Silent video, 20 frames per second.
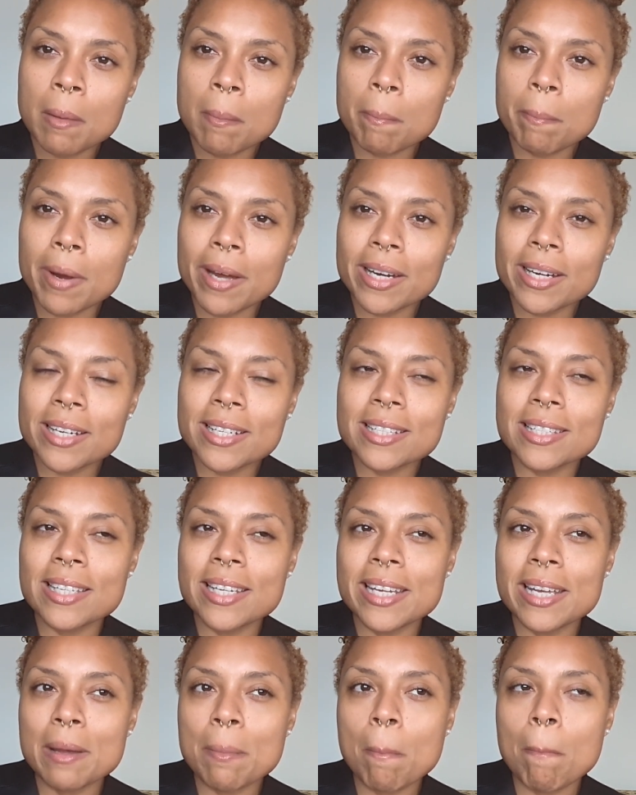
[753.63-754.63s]
But it is
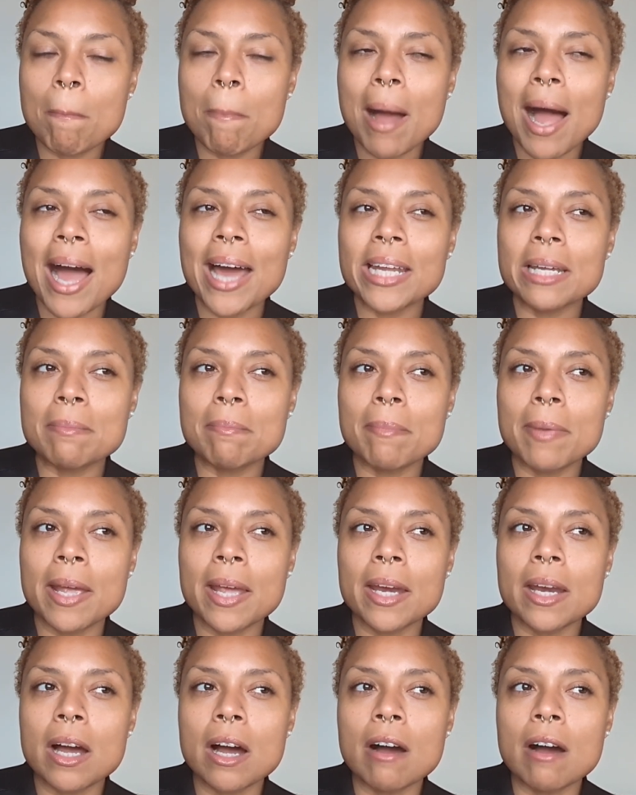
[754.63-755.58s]
the embodiment